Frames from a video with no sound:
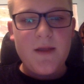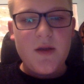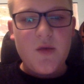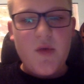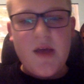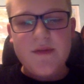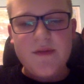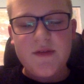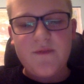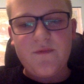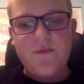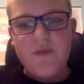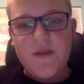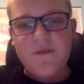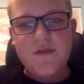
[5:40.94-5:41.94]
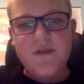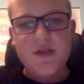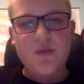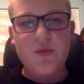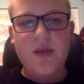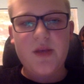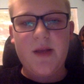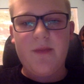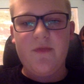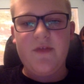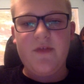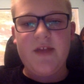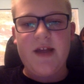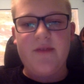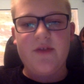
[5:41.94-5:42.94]
We have the 50-week
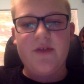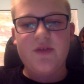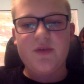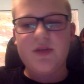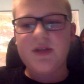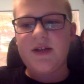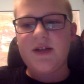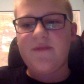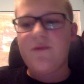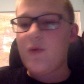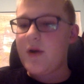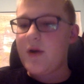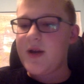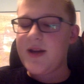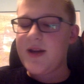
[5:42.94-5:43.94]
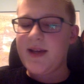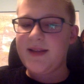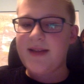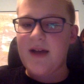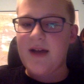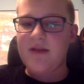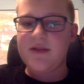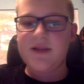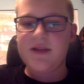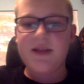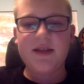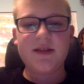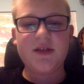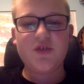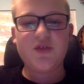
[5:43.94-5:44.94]
moving average, which is at 49,000,
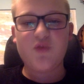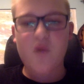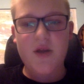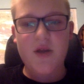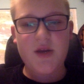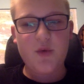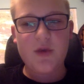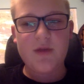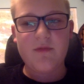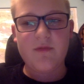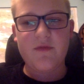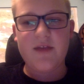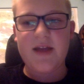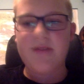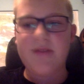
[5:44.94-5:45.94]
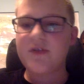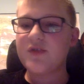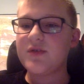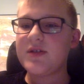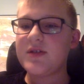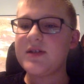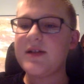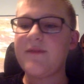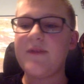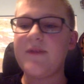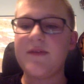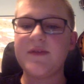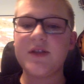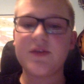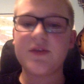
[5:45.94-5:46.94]
and the 20-week moving average, which is at
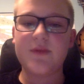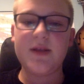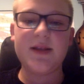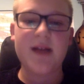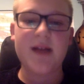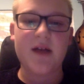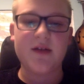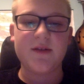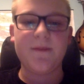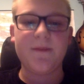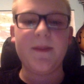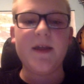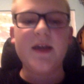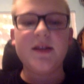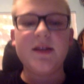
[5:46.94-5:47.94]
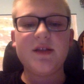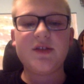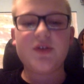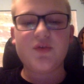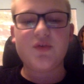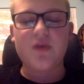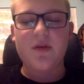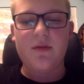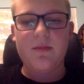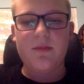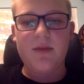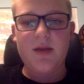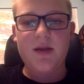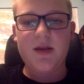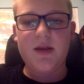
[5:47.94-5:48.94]
53,000. These two
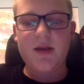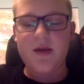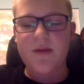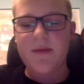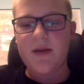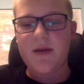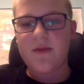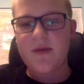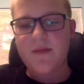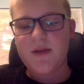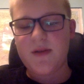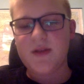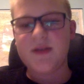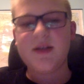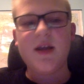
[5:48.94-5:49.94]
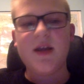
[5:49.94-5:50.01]
EMA ribbons.